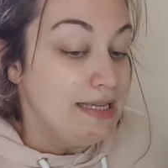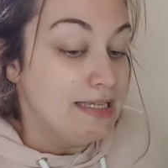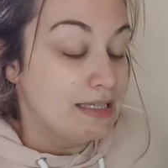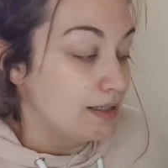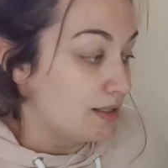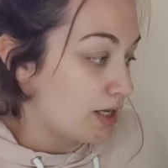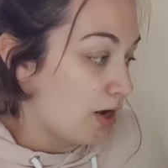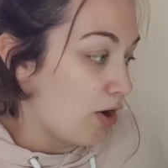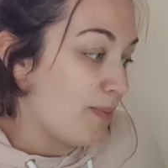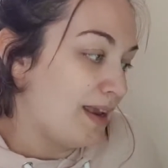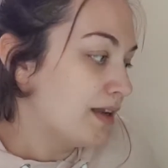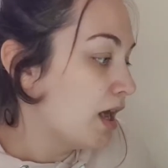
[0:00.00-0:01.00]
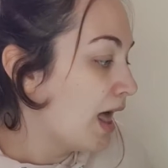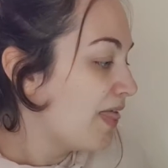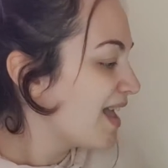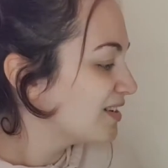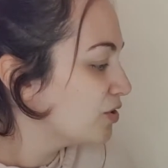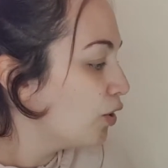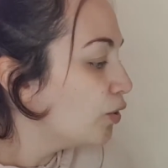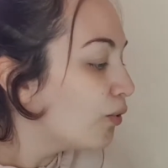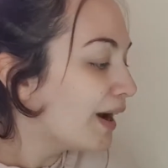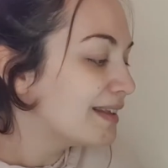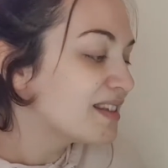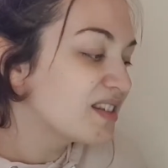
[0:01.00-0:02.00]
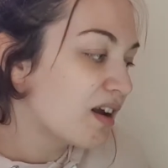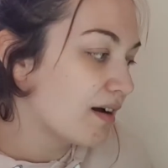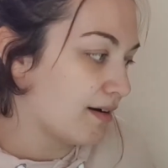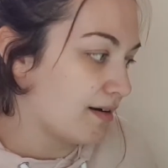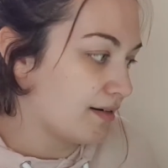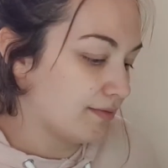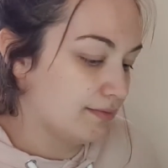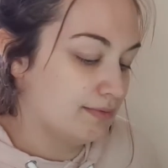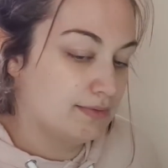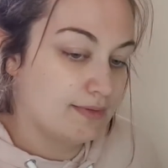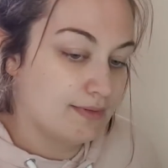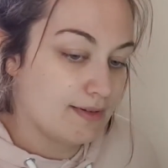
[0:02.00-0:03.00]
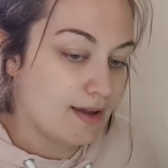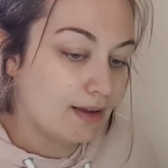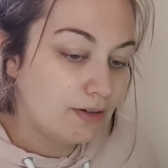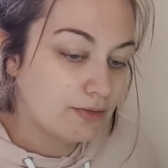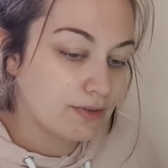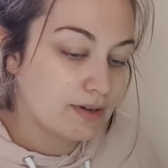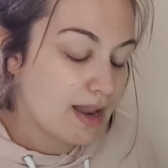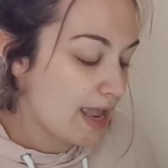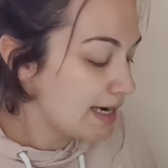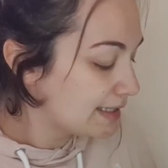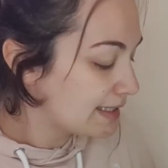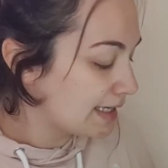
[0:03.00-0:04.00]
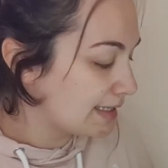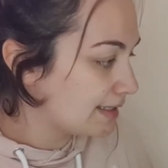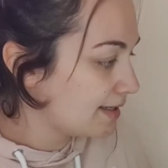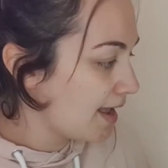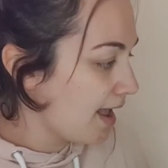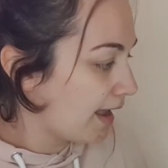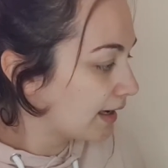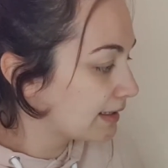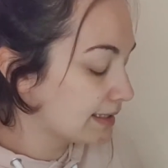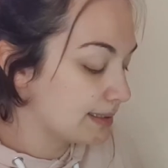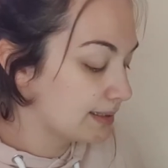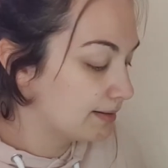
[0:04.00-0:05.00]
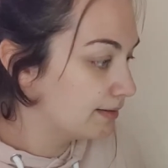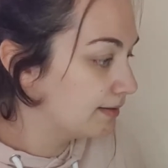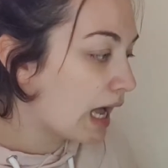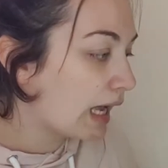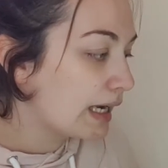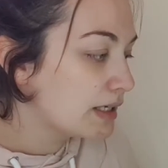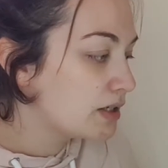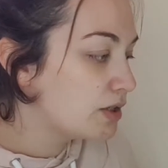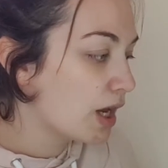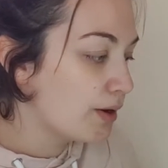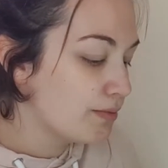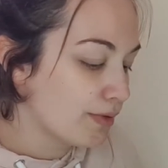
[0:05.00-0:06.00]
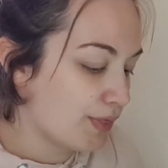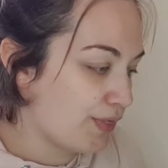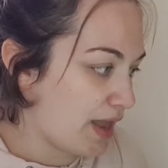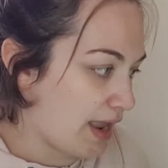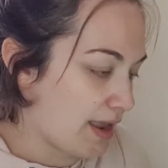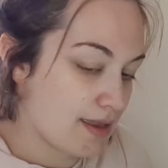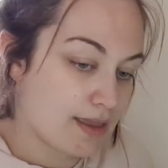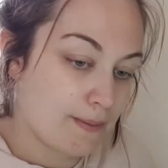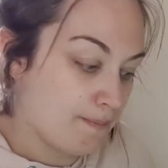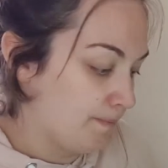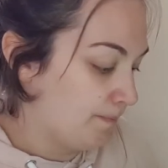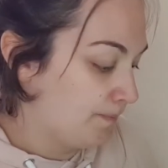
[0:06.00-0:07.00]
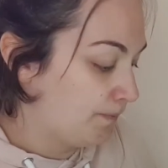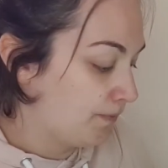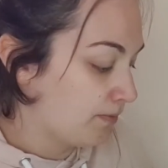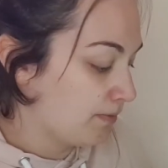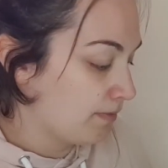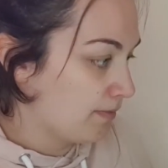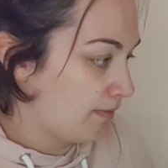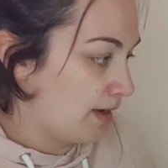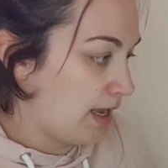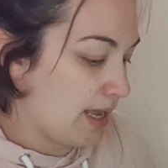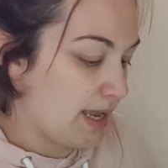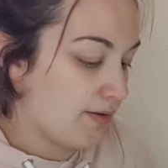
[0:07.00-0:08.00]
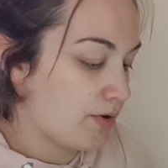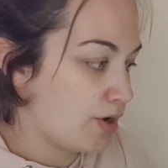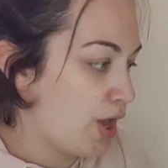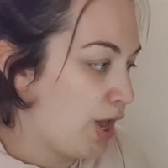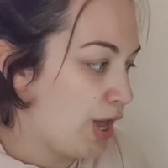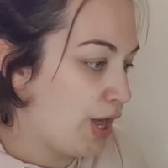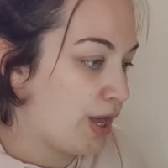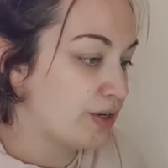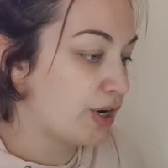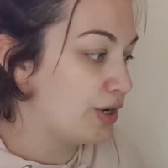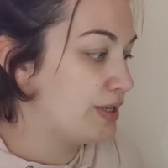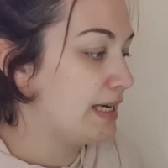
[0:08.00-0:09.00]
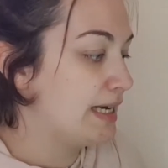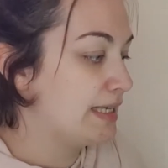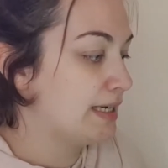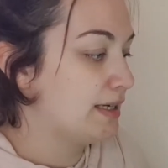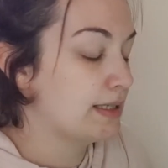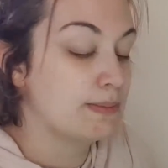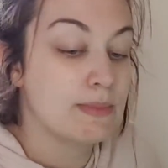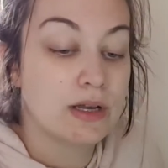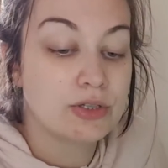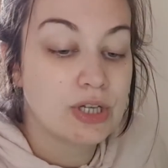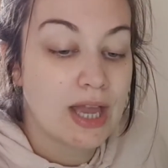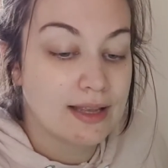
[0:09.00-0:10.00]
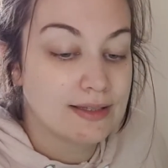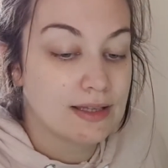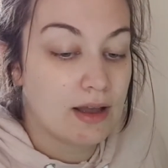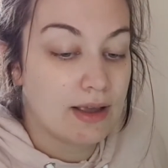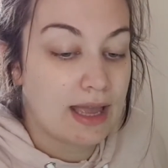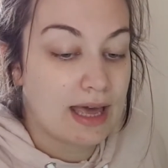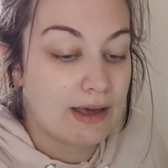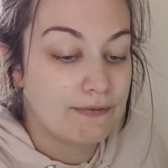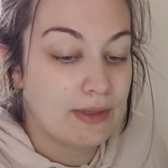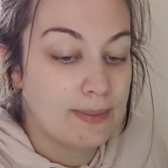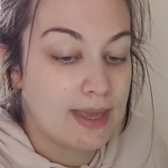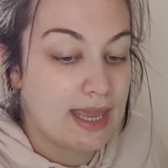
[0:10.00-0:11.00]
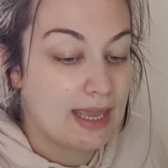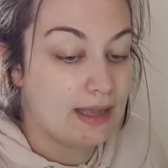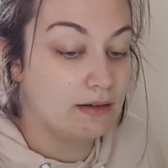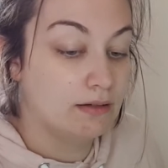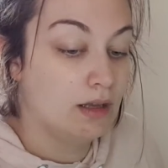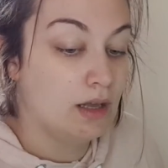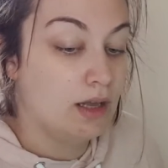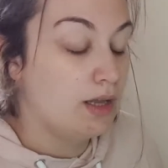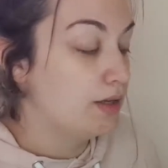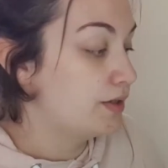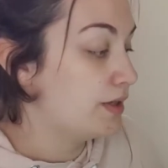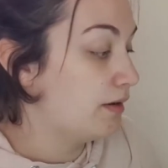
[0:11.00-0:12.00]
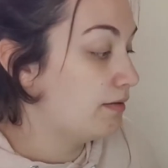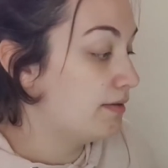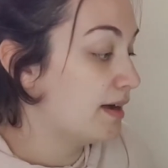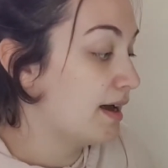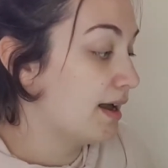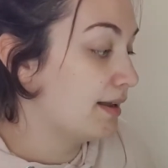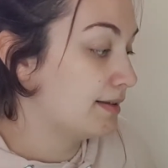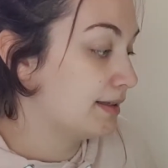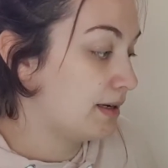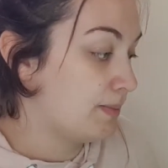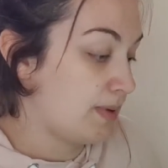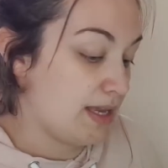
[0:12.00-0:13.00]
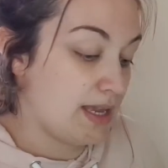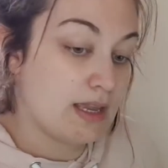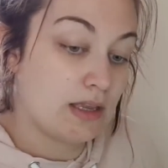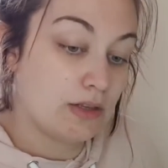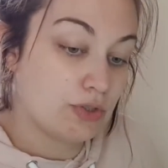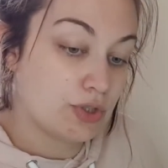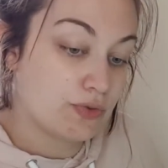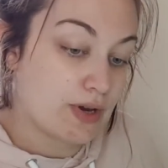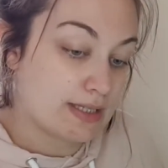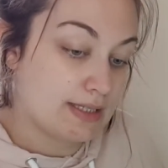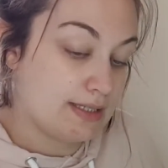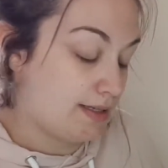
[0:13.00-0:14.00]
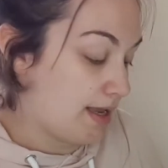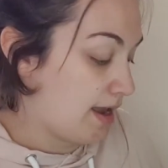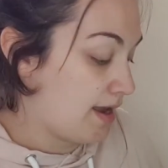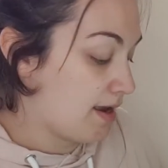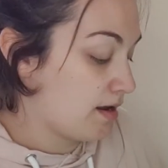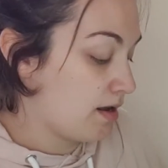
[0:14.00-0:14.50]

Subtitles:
So, I mean, that's not a great start. 186. I don't think hear and heard are needed as much as I have them in. So that's going to be interesting.